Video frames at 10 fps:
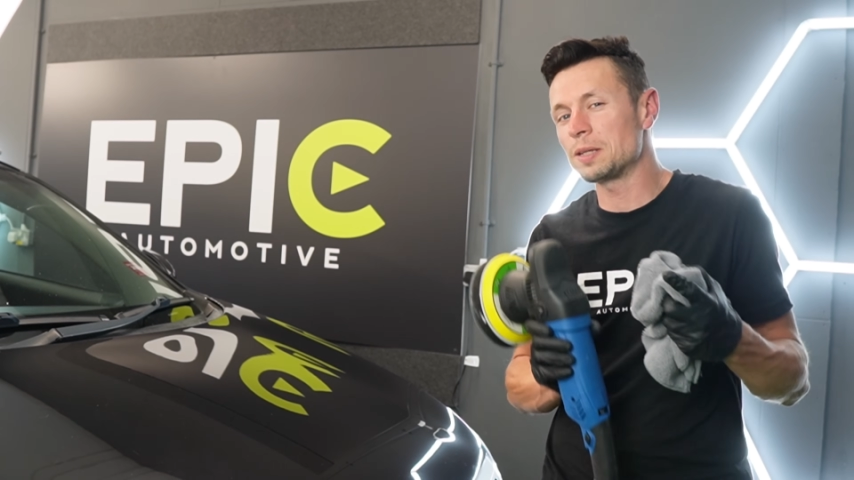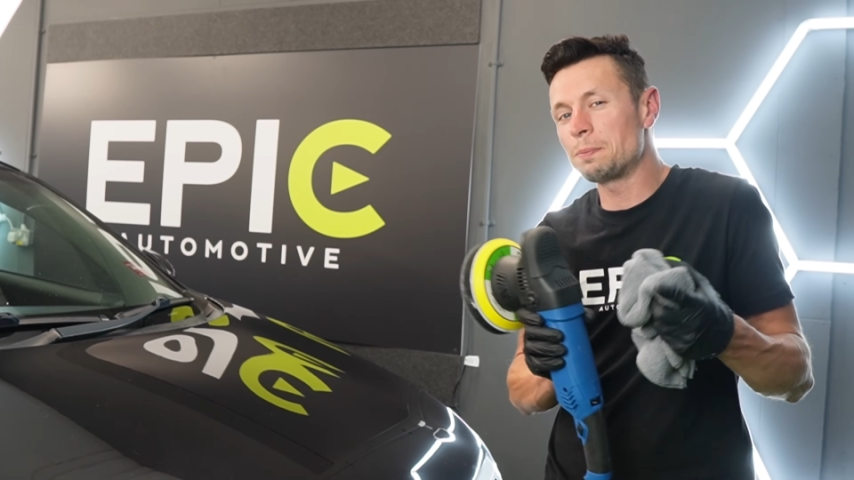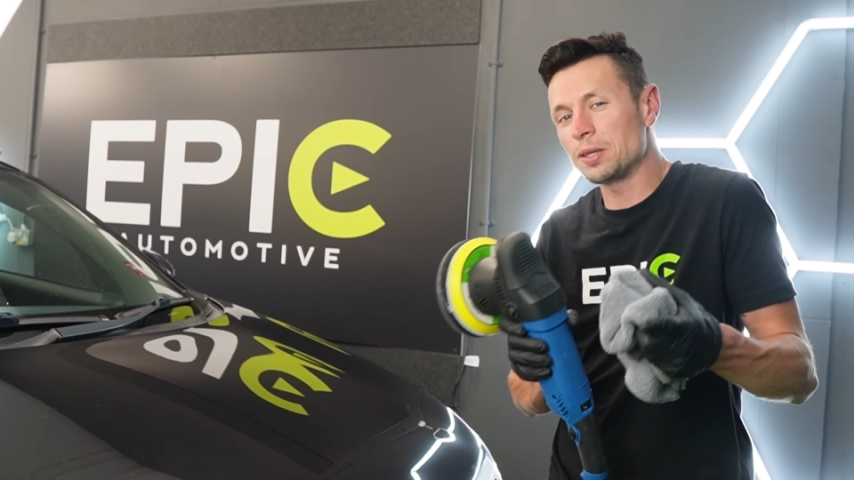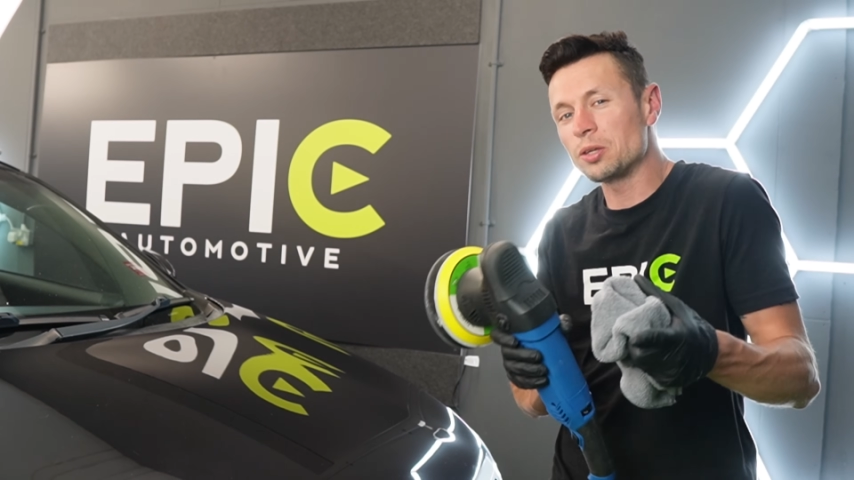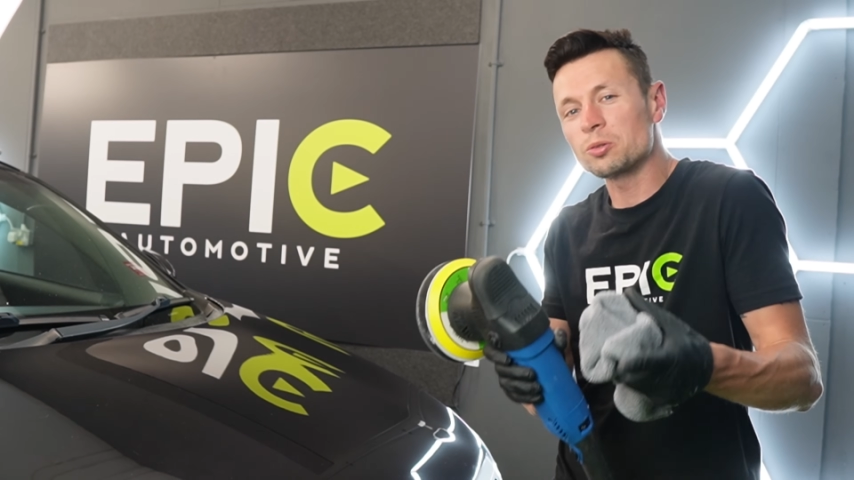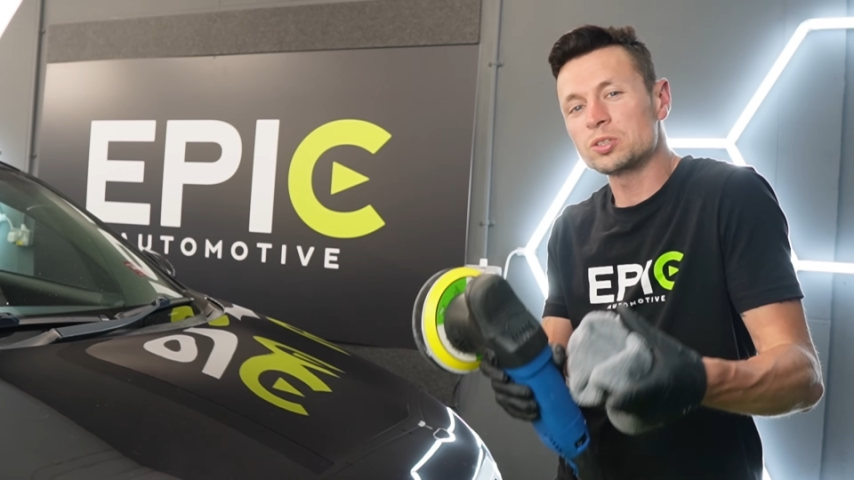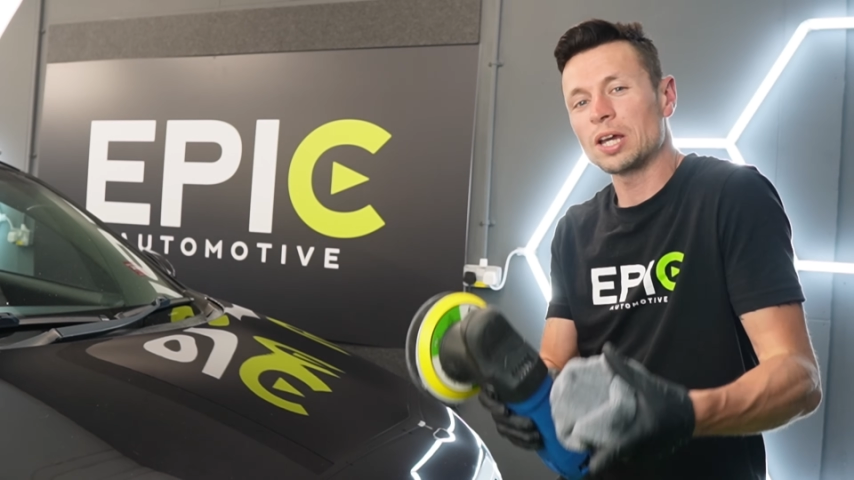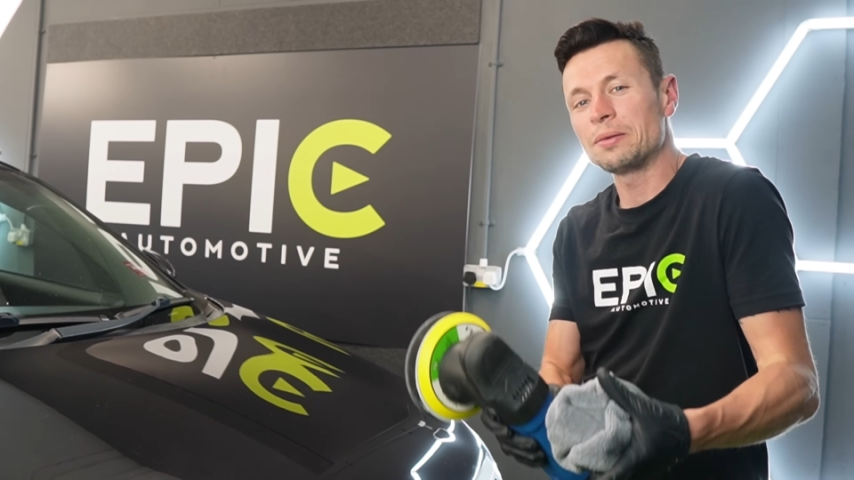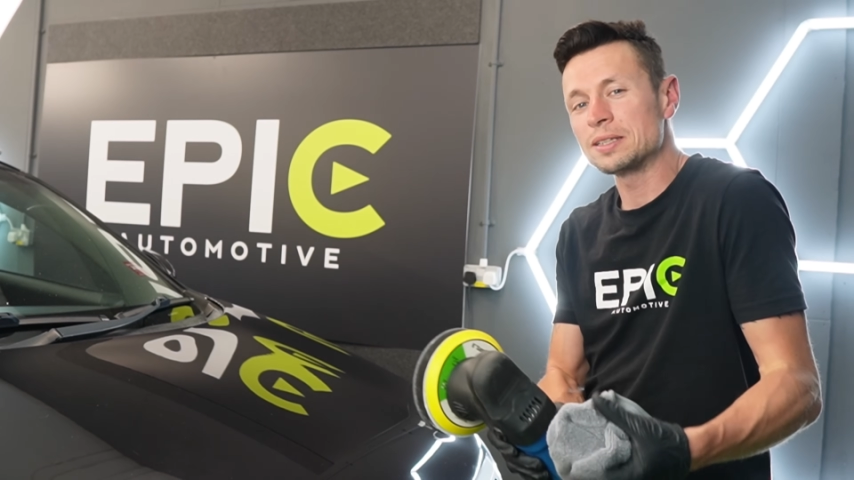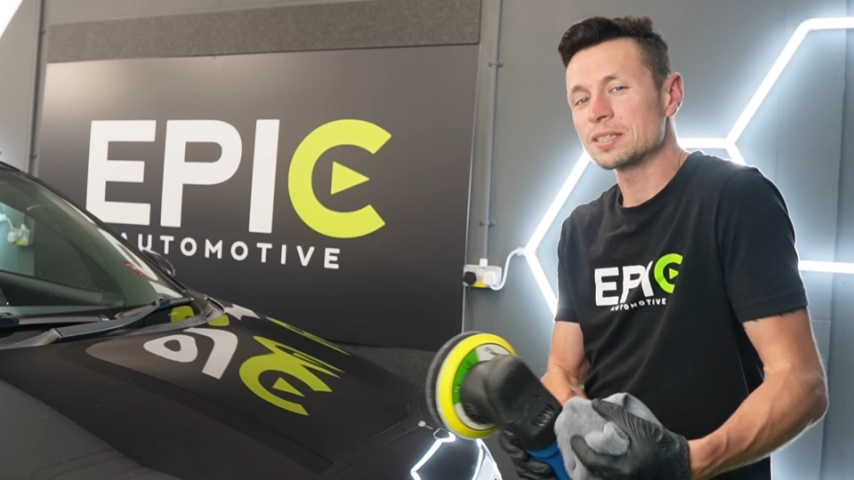dipping your
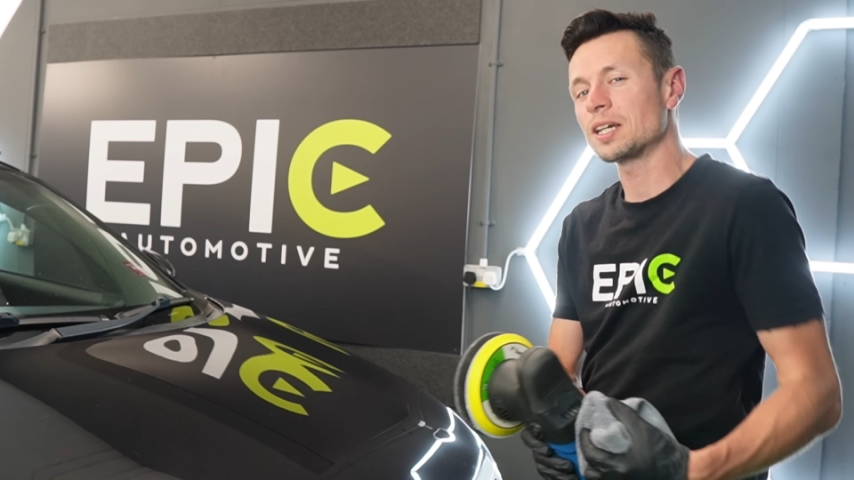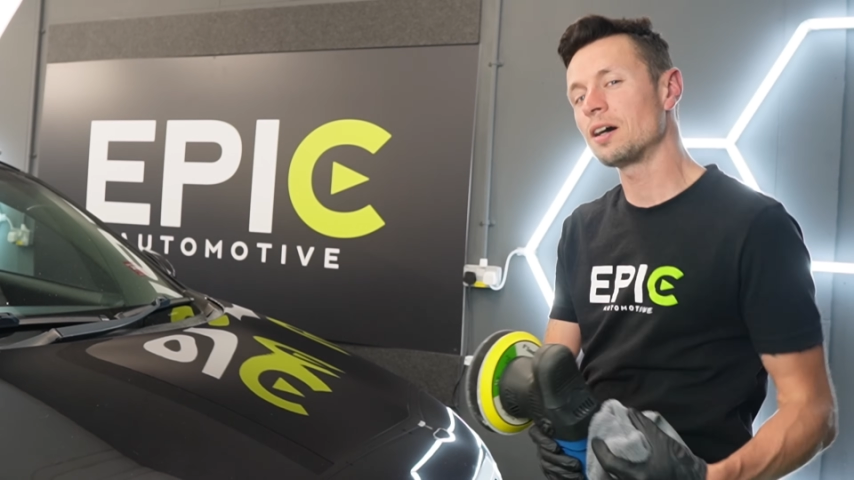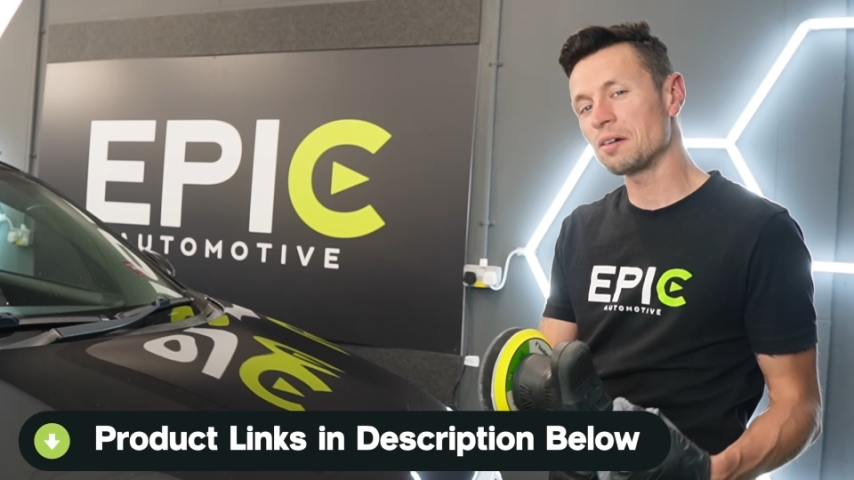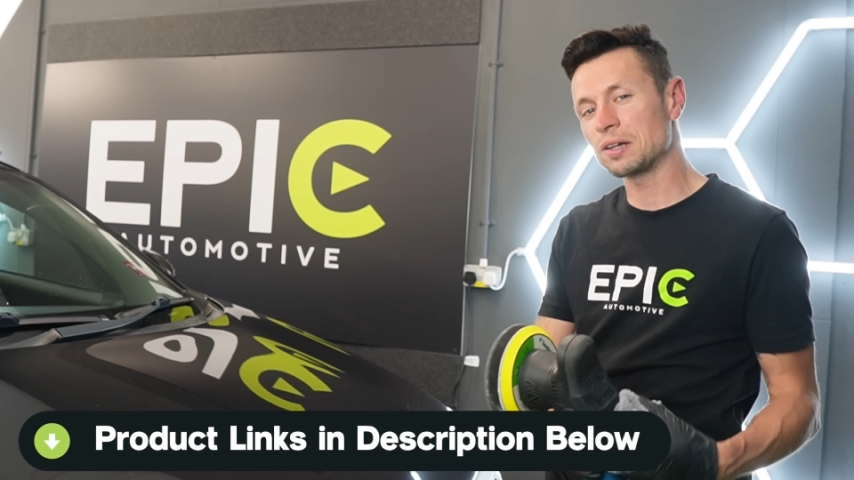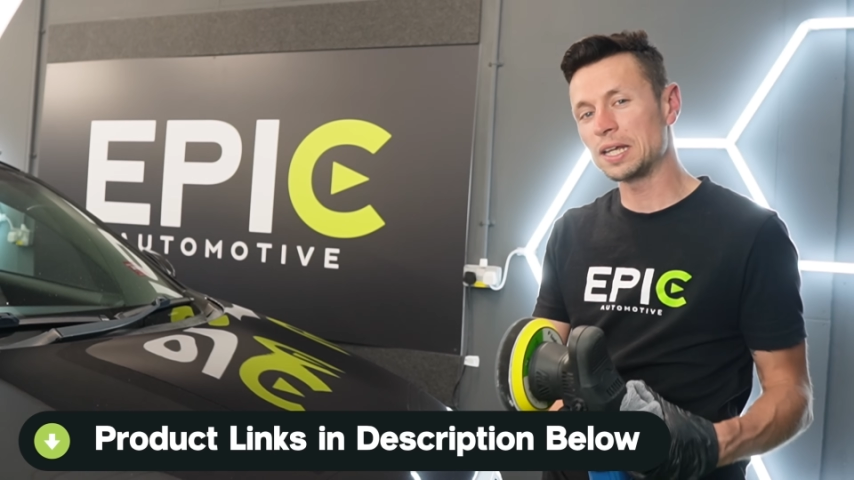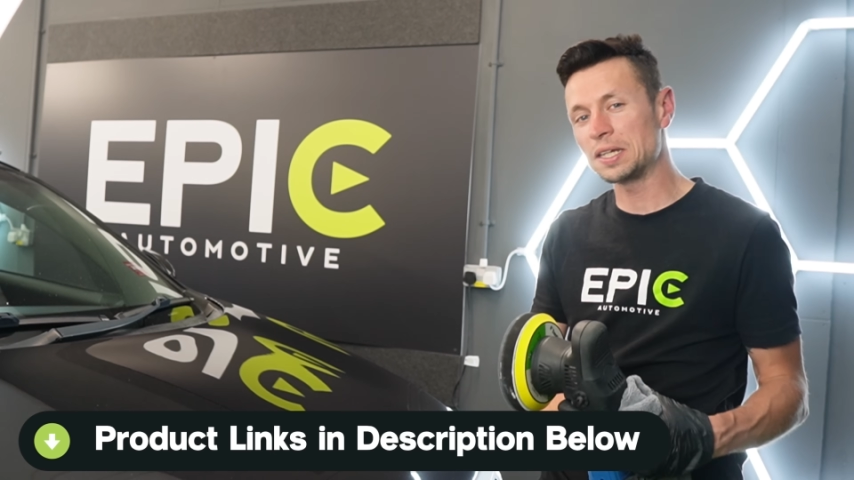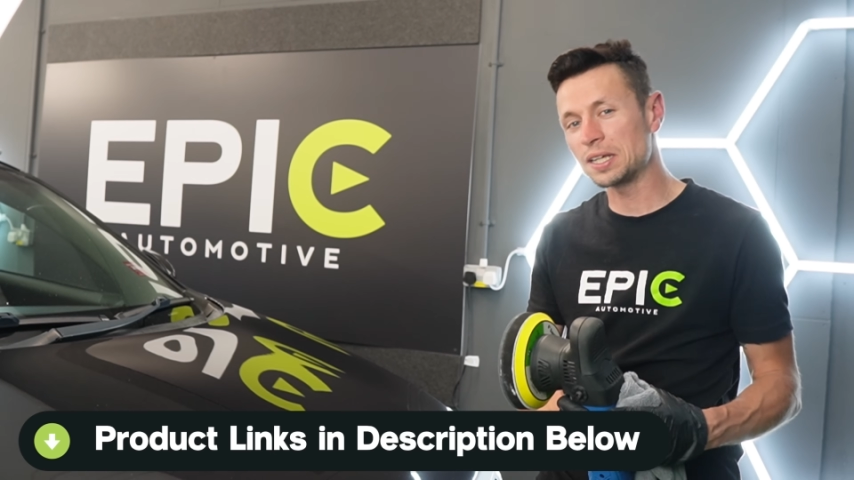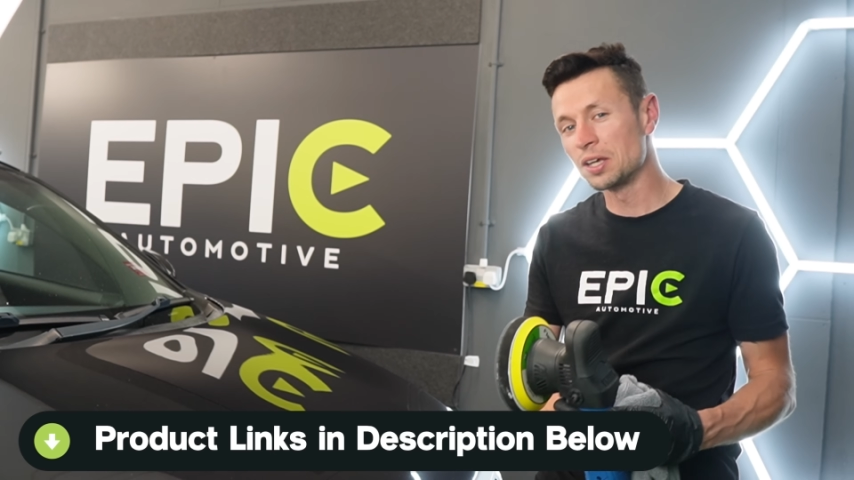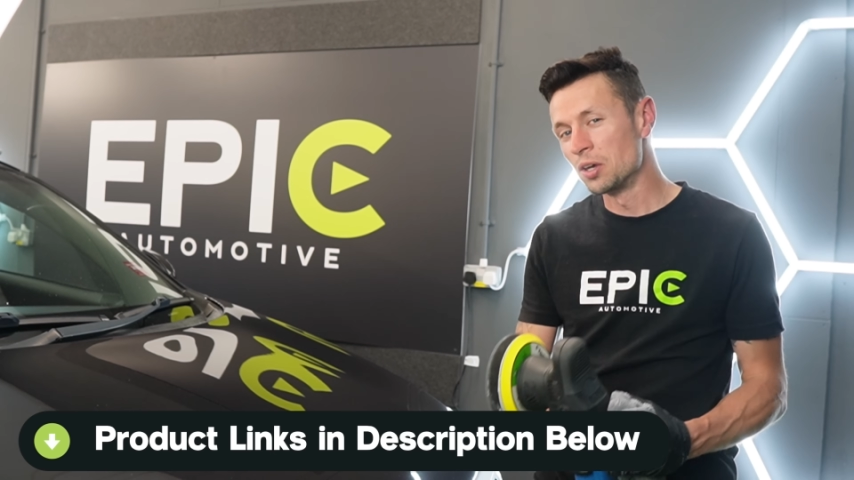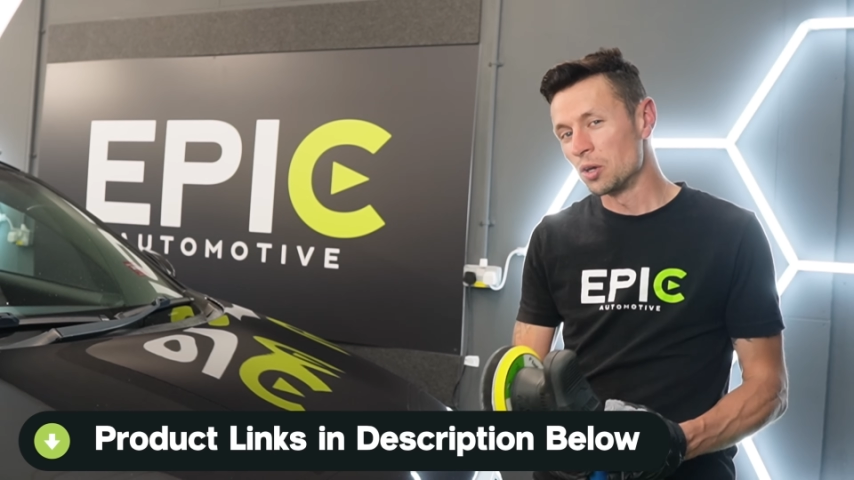toe into car cleaning,